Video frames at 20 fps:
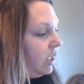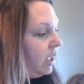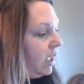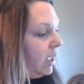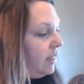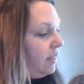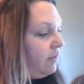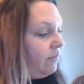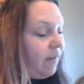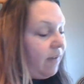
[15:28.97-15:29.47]

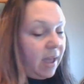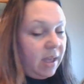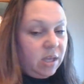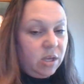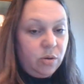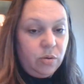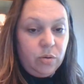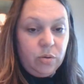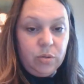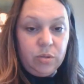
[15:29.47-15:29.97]
and the
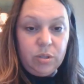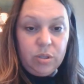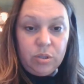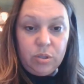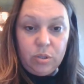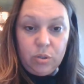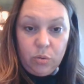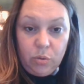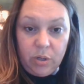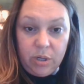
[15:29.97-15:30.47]
vacuoles, the
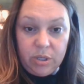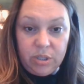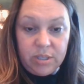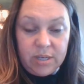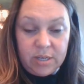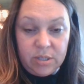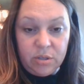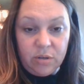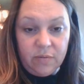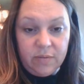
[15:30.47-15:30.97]
storage
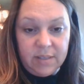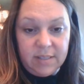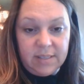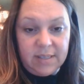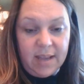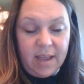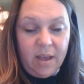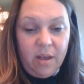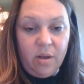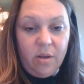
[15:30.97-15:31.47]
center of the
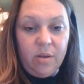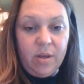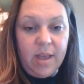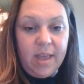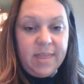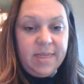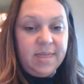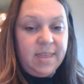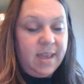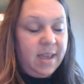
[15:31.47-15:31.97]
cell,
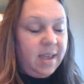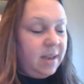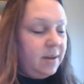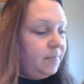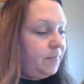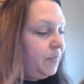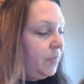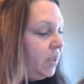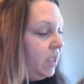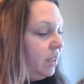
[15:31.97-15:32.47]
and
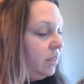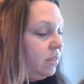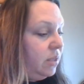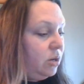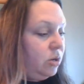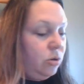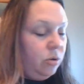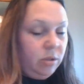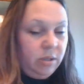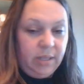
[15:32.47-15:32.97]
then the
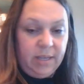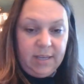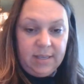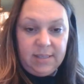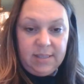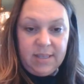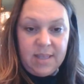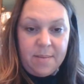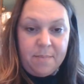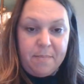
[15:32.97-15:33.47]

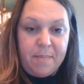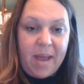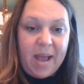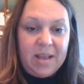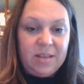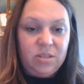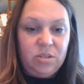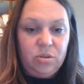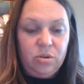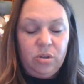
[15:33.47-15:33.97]
nucleus, the
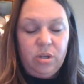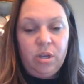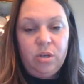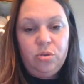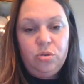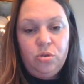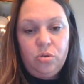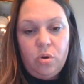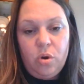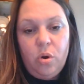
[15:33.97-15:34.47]
master
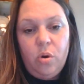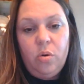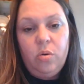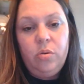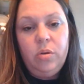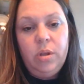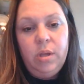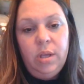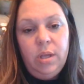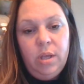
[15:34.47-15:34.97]

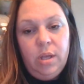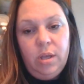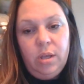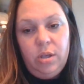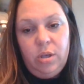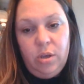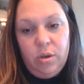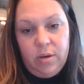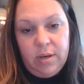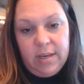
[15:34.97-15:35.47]
control
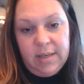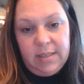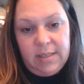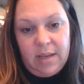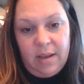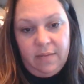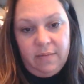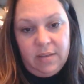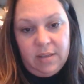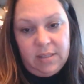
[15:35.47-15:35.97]
unit
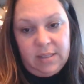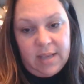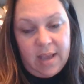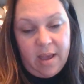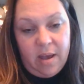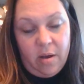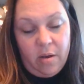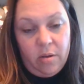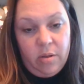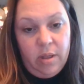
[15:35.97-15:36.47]
of the
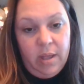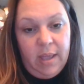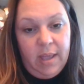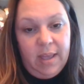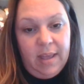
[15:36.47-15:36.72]
cell,